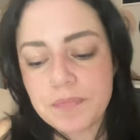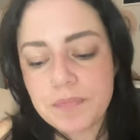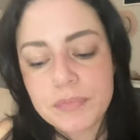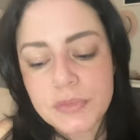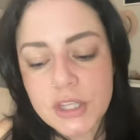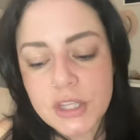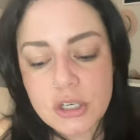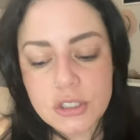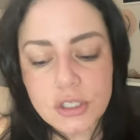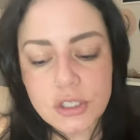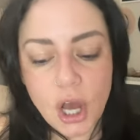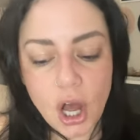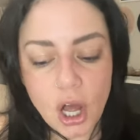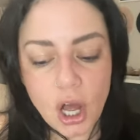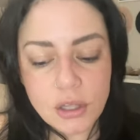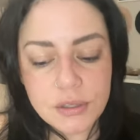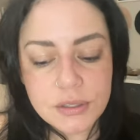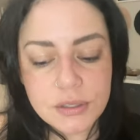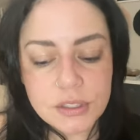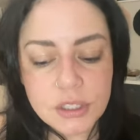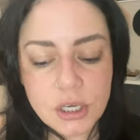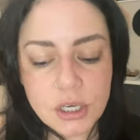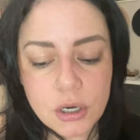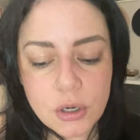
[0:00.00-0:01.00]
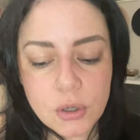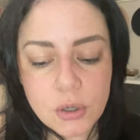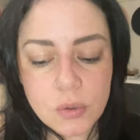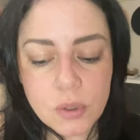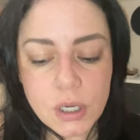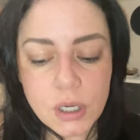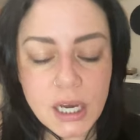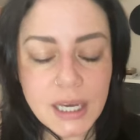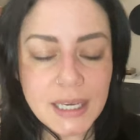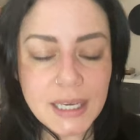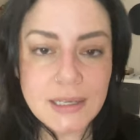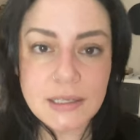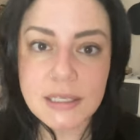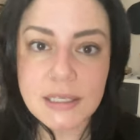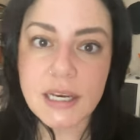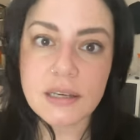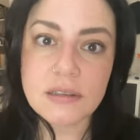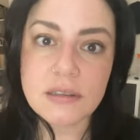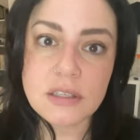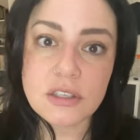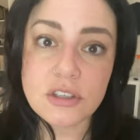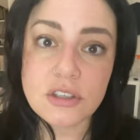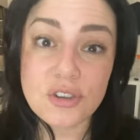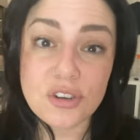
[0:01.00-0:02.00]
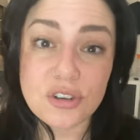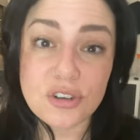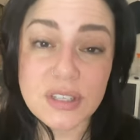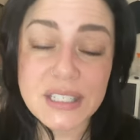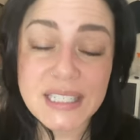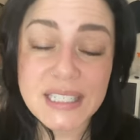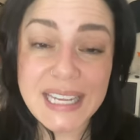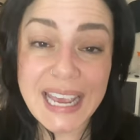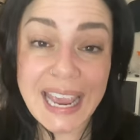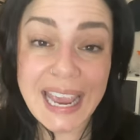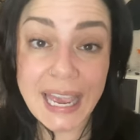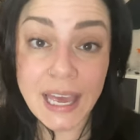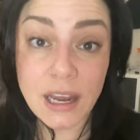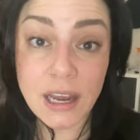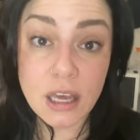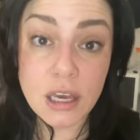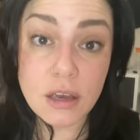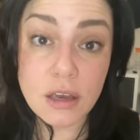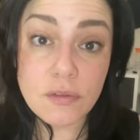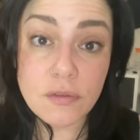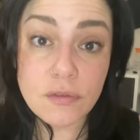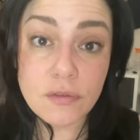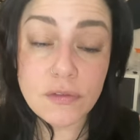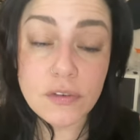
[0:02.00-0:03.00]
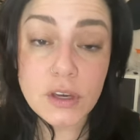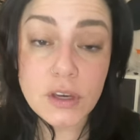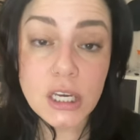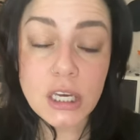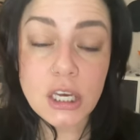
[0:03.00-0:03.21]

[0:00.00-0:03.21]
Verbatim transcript: There's also uh, in Texas there's TANF,